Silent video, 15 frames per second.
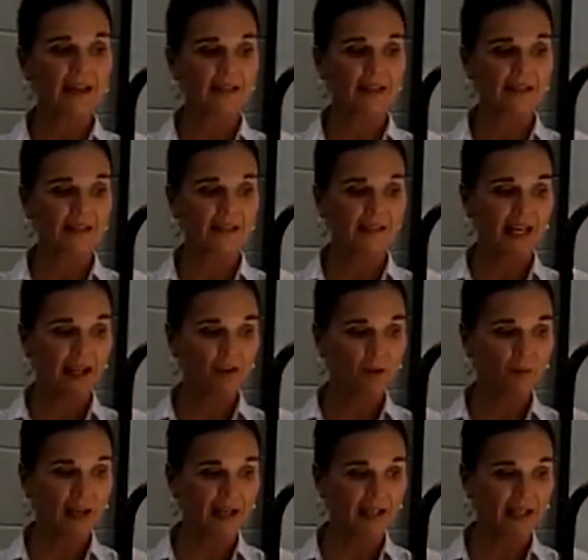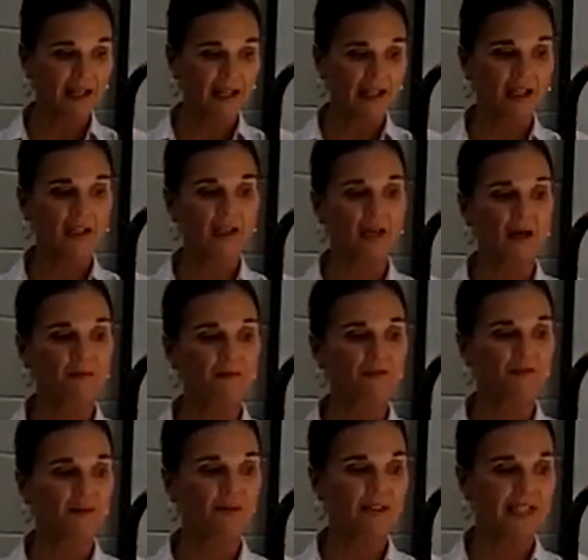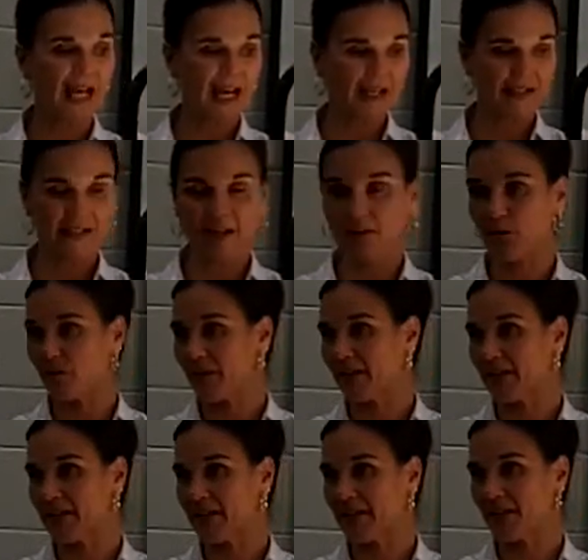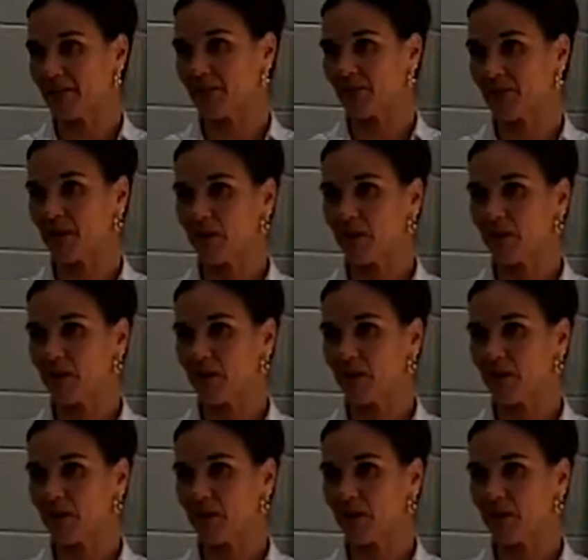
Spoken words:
is the cyclopentadiene comes from dicyclopentadiene.